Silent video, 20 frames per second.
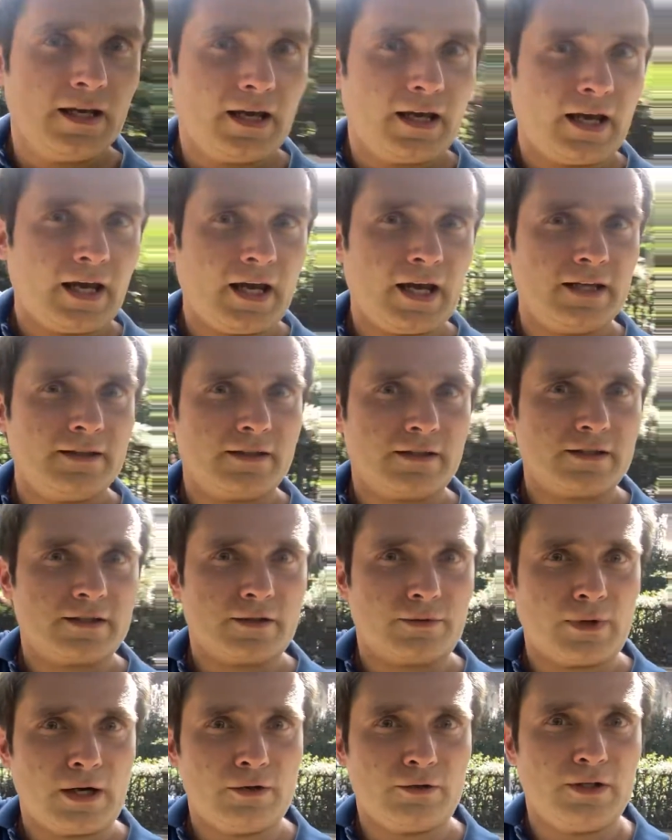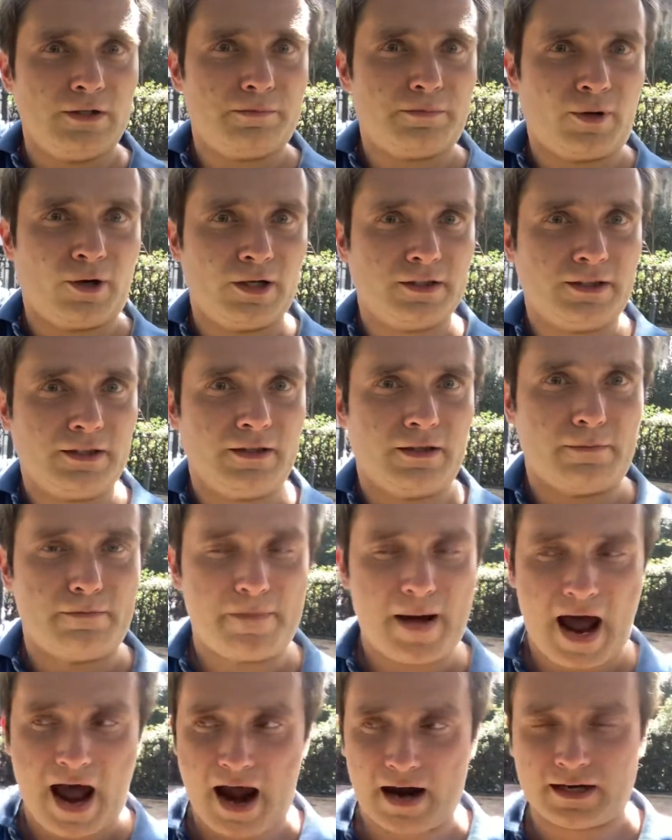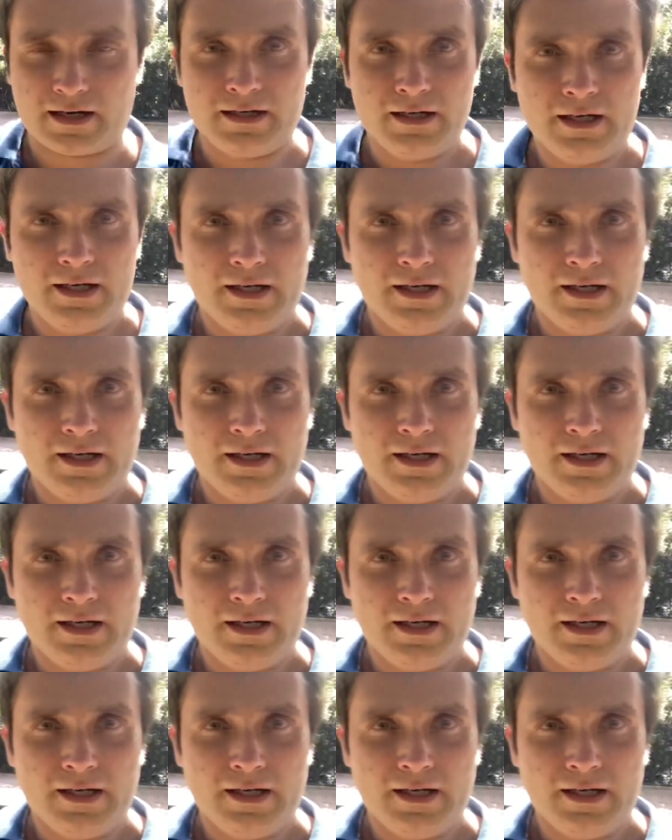and there's a rounded part in the back,